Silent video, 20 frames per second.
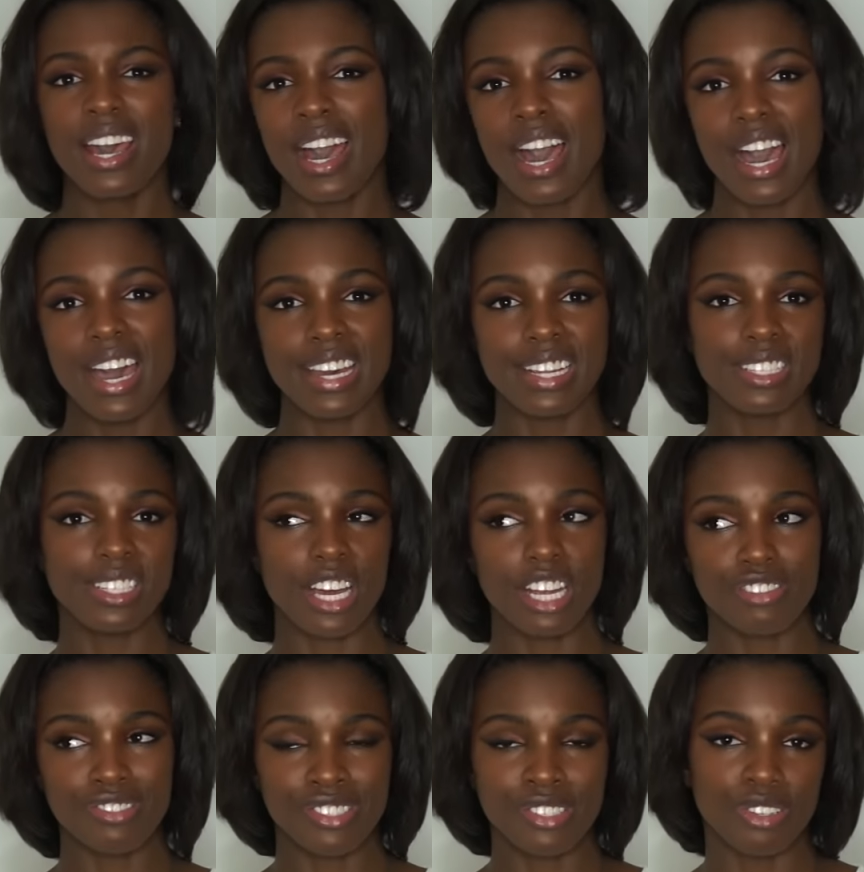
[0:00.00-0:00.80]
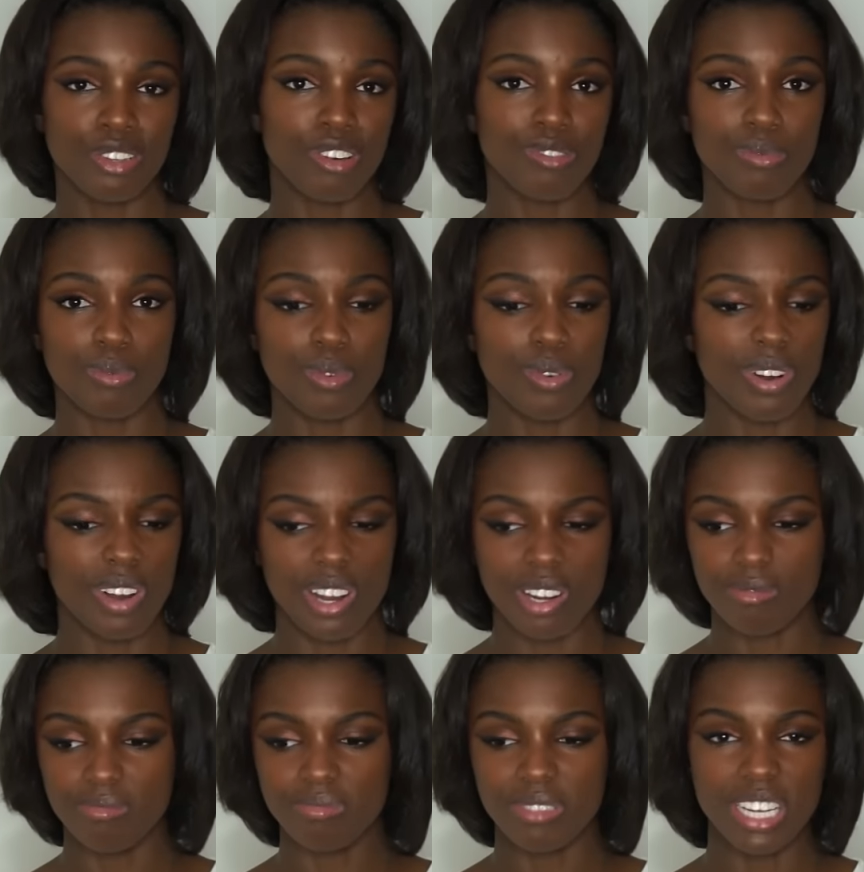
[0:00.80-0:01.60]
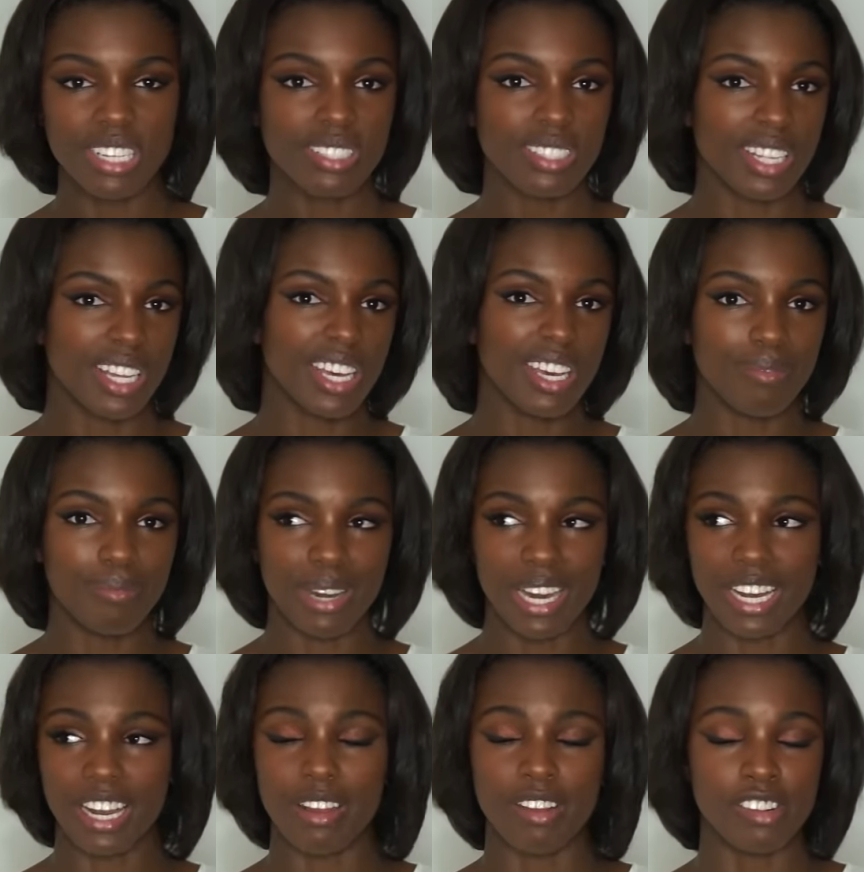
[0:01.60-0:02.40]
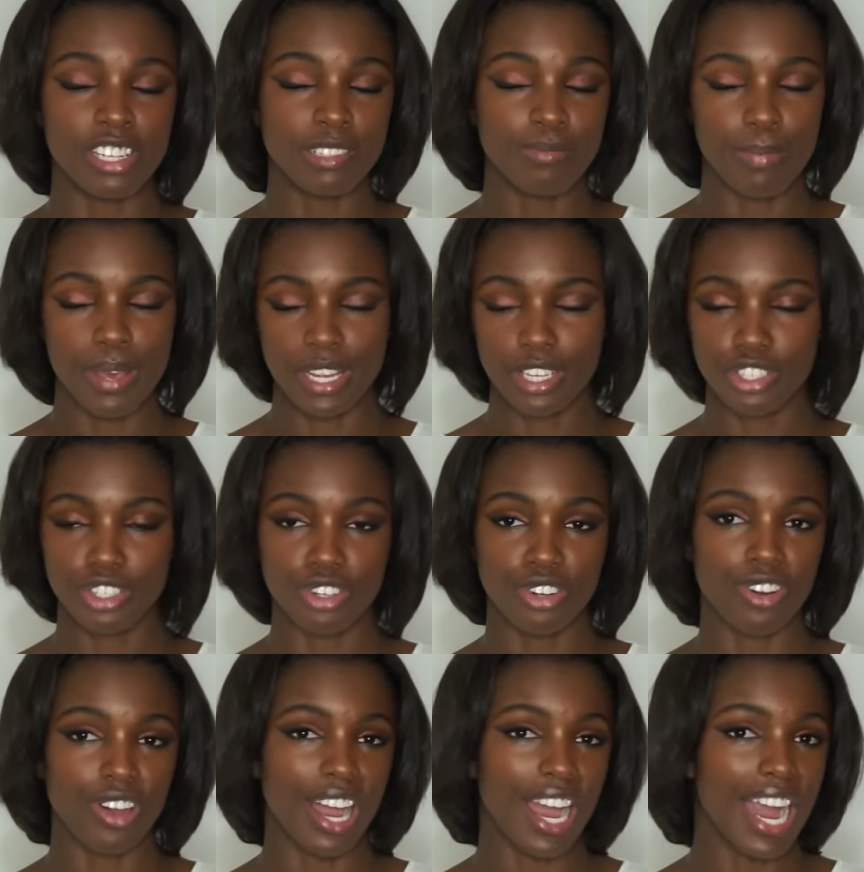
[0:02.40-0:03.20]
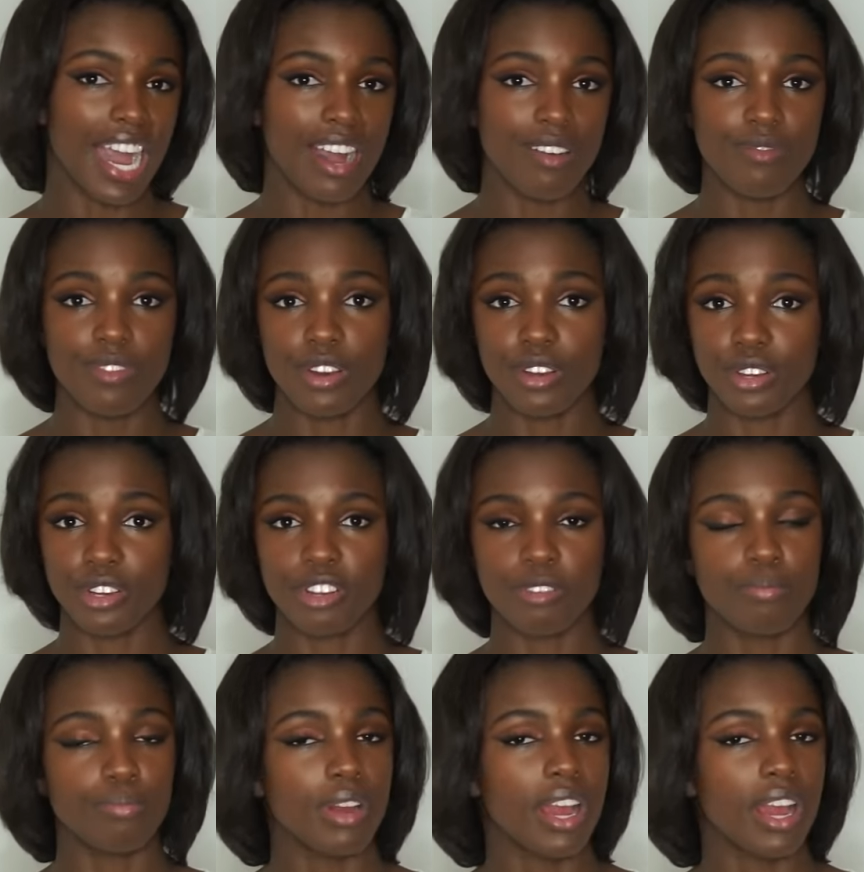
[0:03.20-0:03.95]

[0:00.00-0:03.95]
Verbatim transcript: and I drink a lot of water. That's it, man. And just make sure I have a good